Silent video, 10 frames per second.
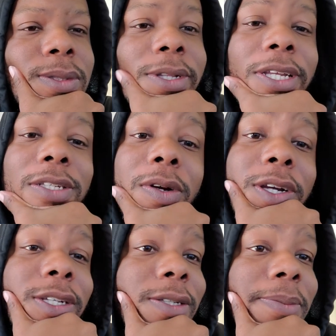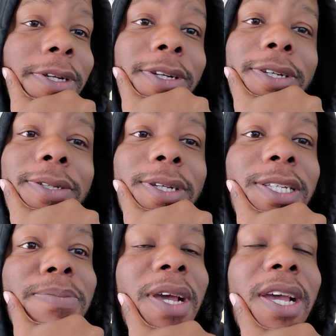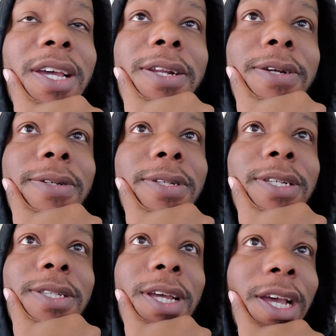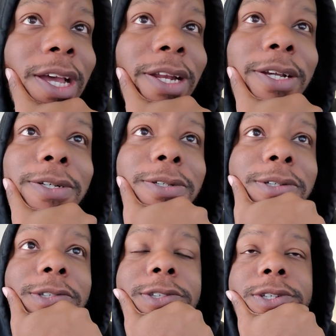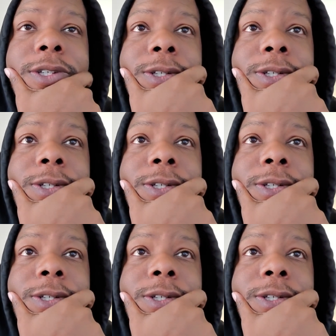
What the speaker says: That's crazy, man. That's bad news. That's sad news.